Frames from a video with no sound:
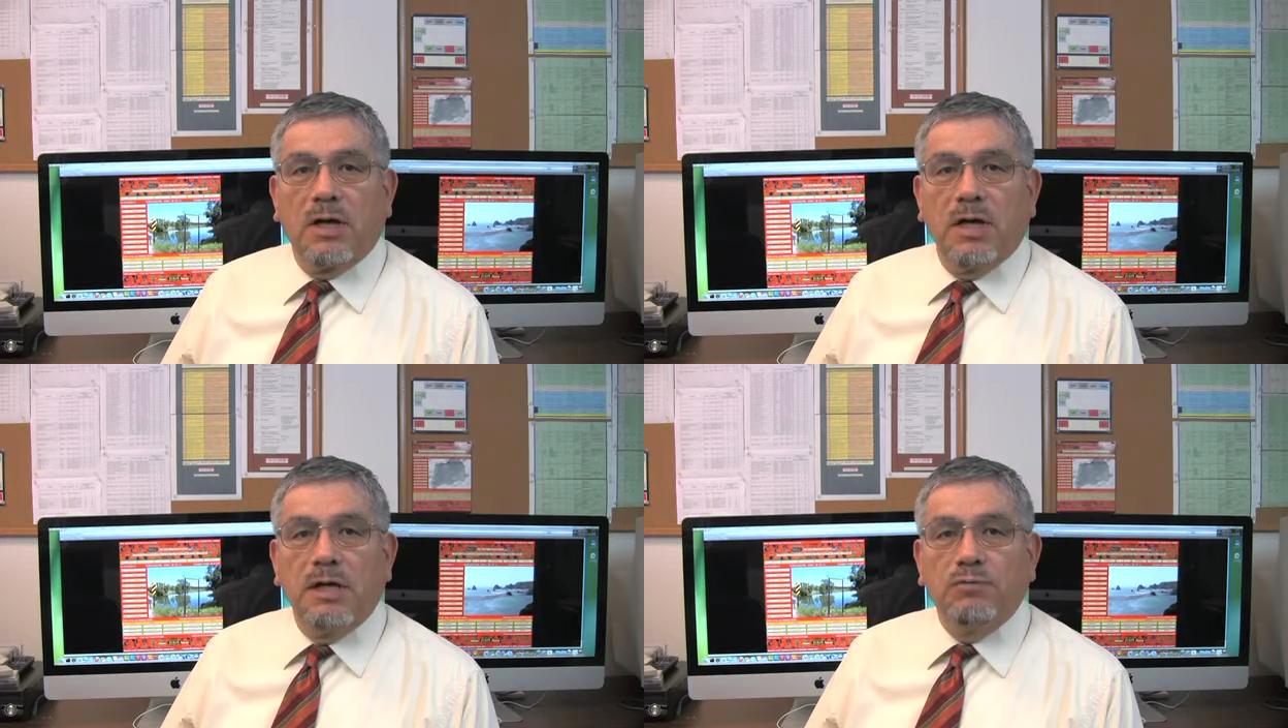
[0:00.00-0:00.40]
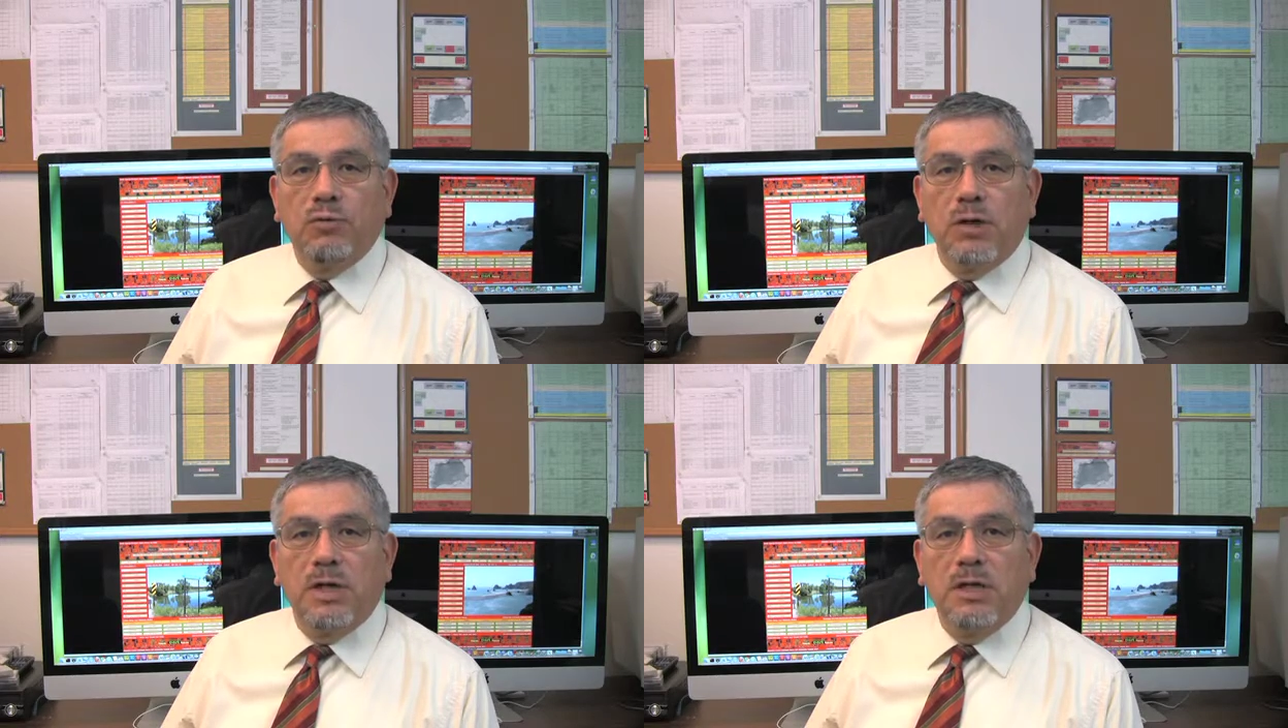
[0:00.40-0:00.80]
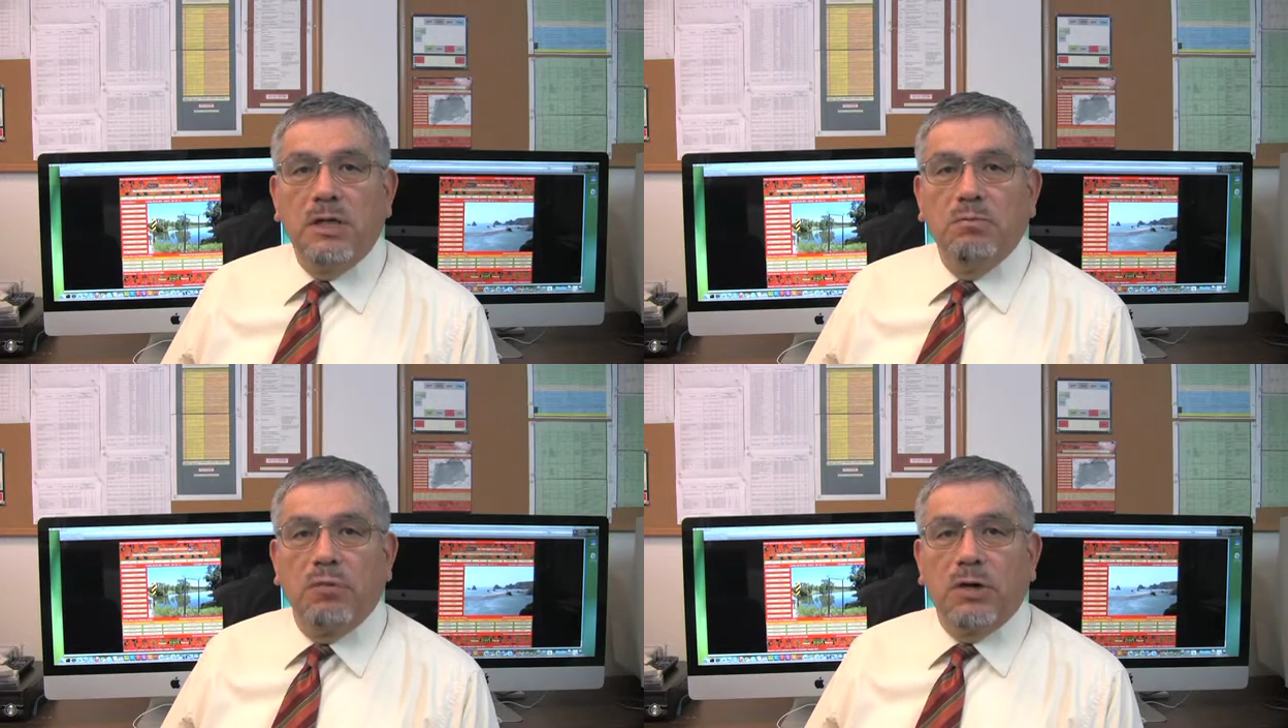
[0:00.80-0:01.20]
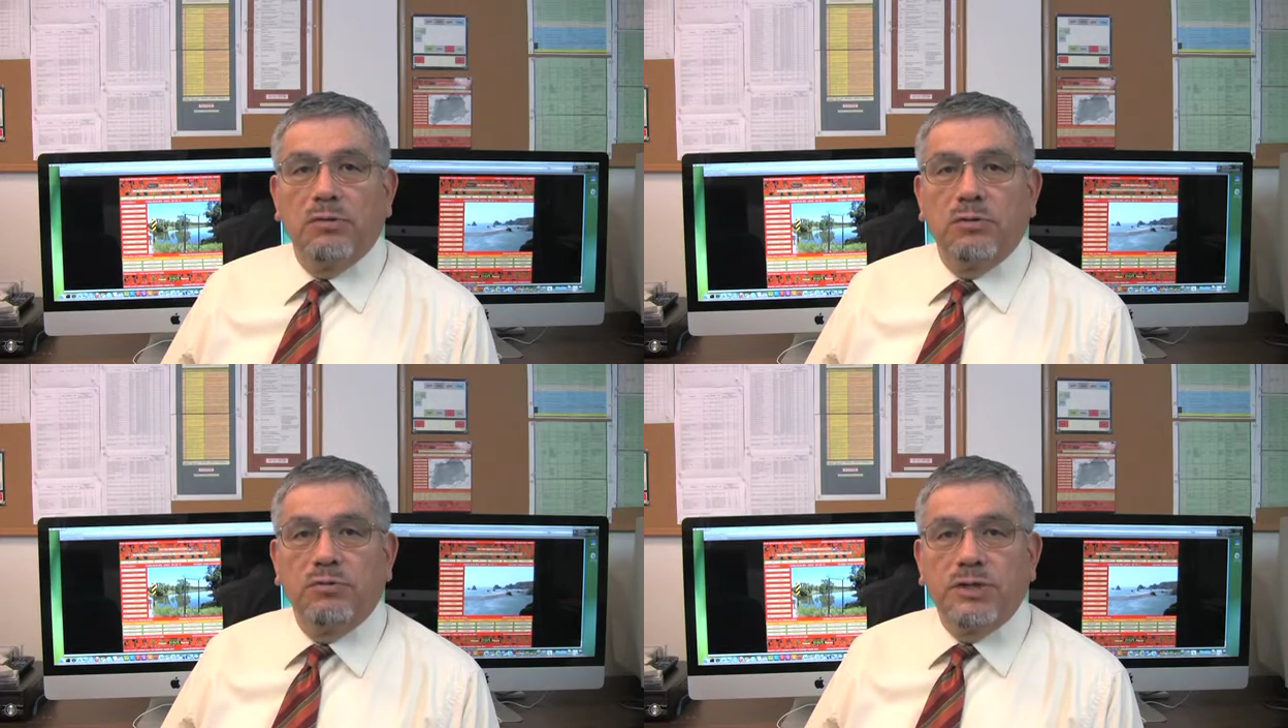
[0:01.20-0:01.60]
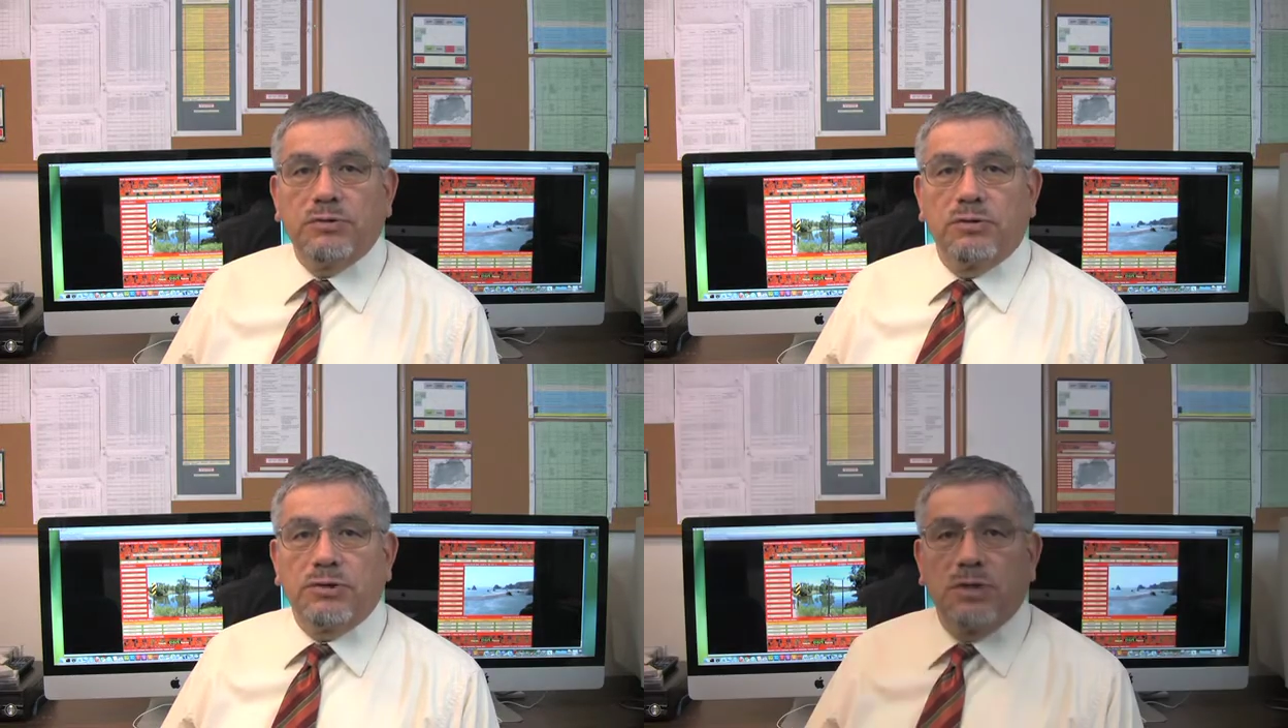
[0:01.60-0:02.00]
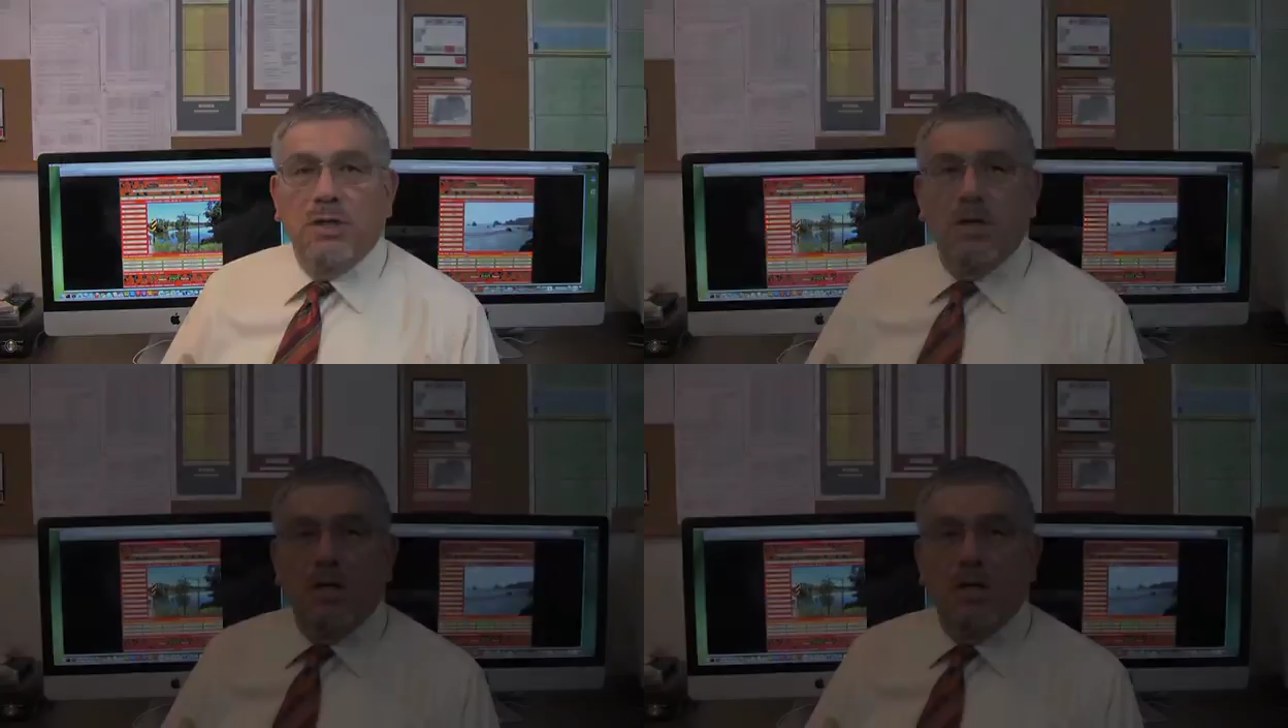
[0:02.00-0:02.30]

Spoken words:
claim to any part of the resource,